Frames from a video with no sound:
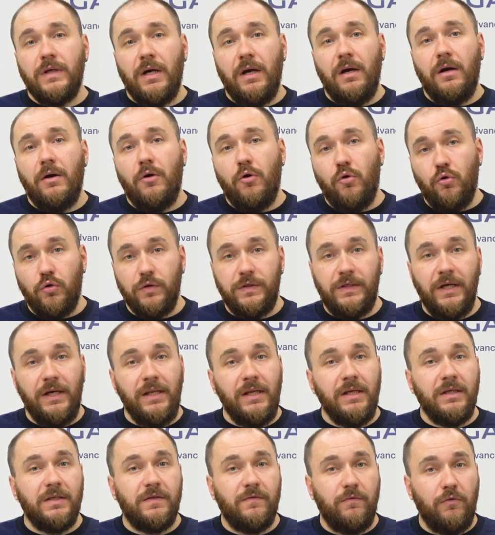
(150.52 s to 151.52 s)
are all
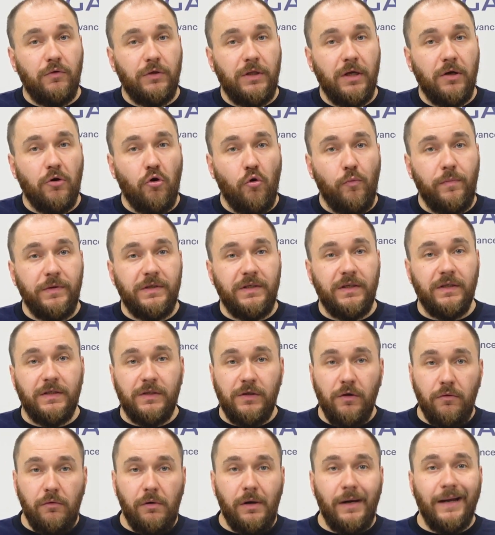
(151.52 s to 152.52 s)
settings for the OPC
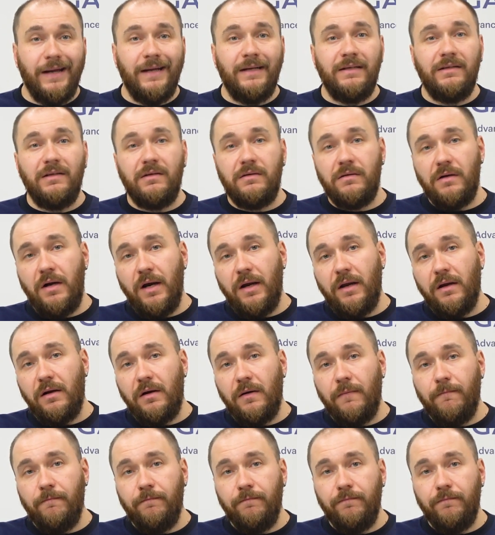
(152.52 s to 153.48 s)
server and the tracker.